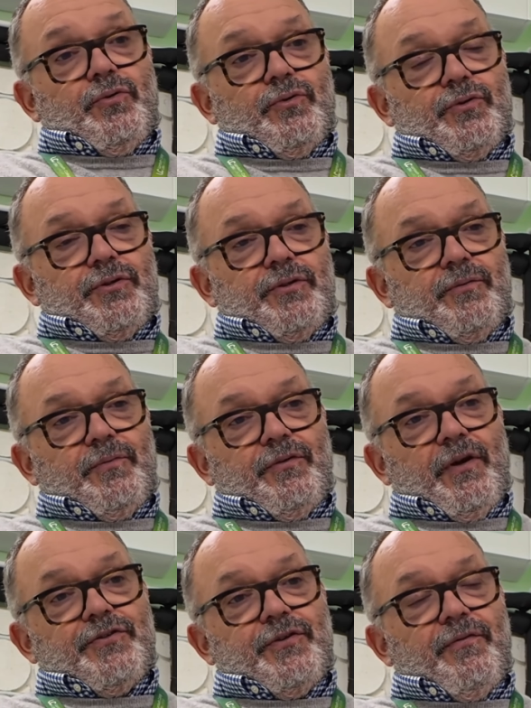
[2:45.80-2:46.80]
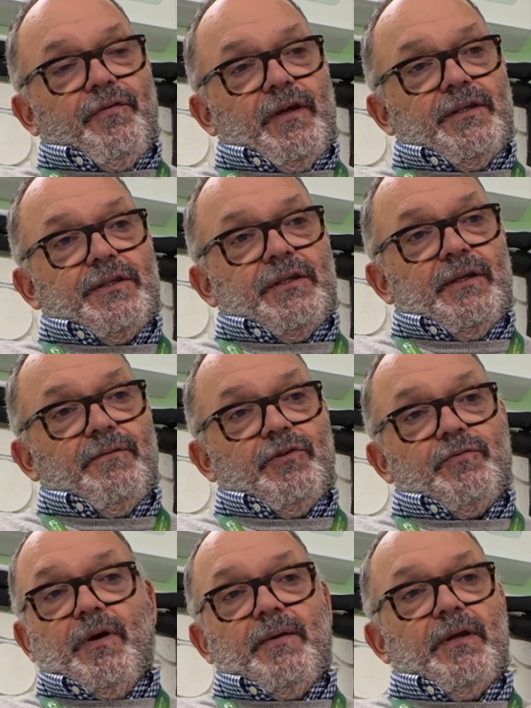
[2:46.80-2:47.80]
course with retrofit,
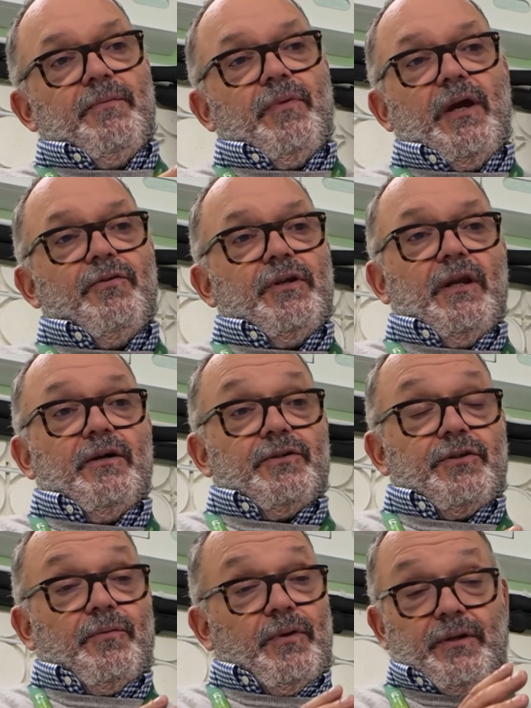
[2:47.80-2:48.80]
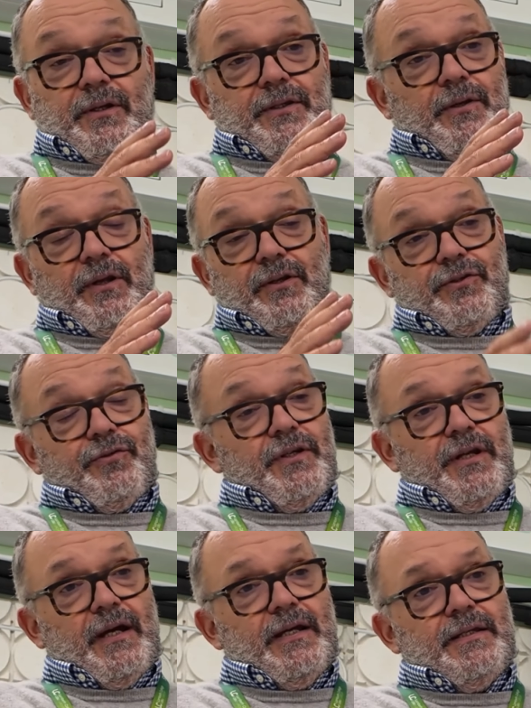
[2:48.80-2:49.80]
which may only last, like I say, last 3
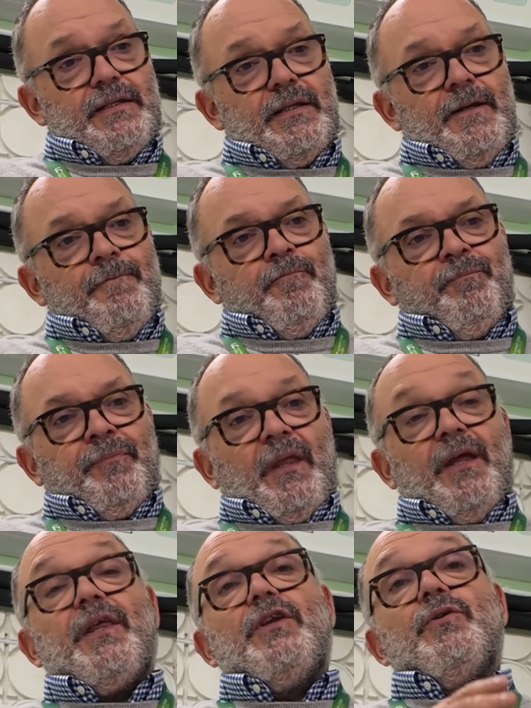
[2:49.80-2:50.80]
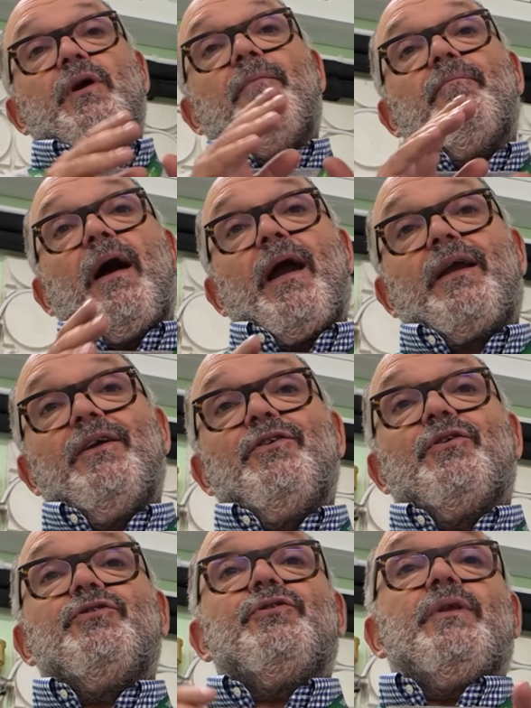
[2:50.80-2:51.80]
days, and then you come back and you
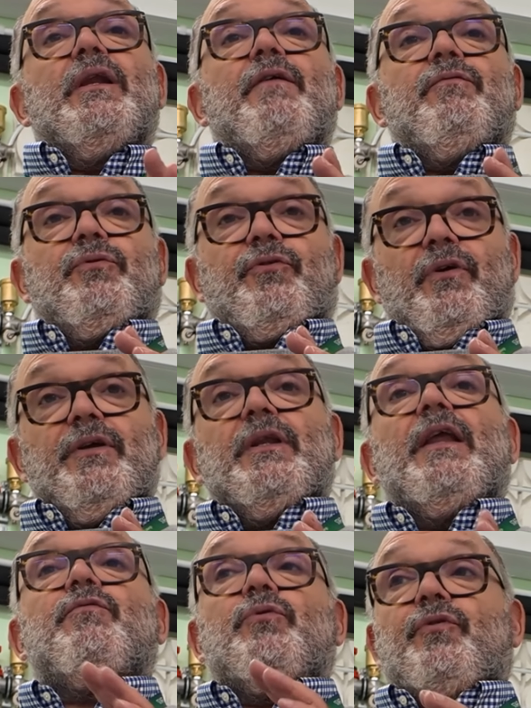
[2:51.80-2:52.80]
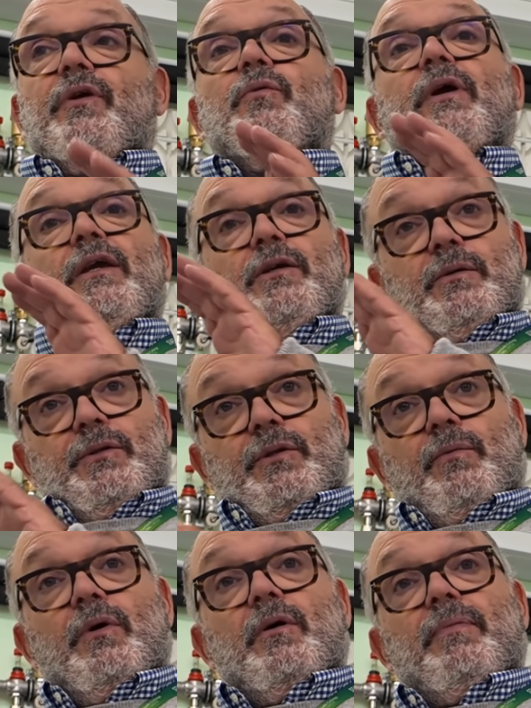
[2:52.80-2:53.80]
can do the level 3. The level 3 will get you into the
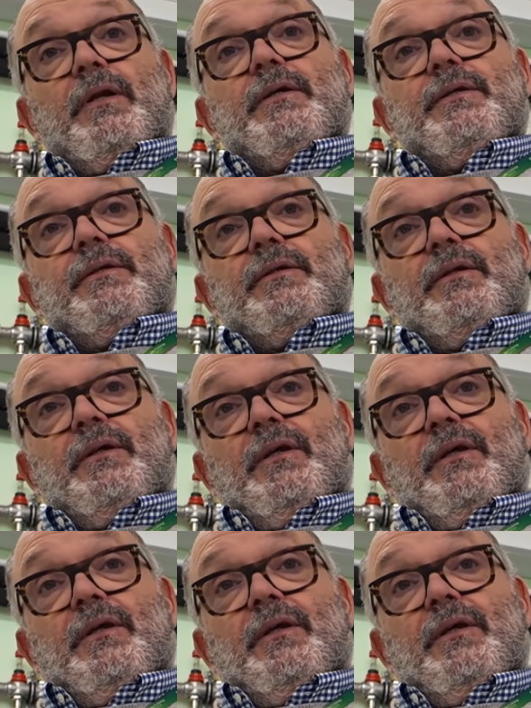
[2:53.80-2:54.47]
workplace.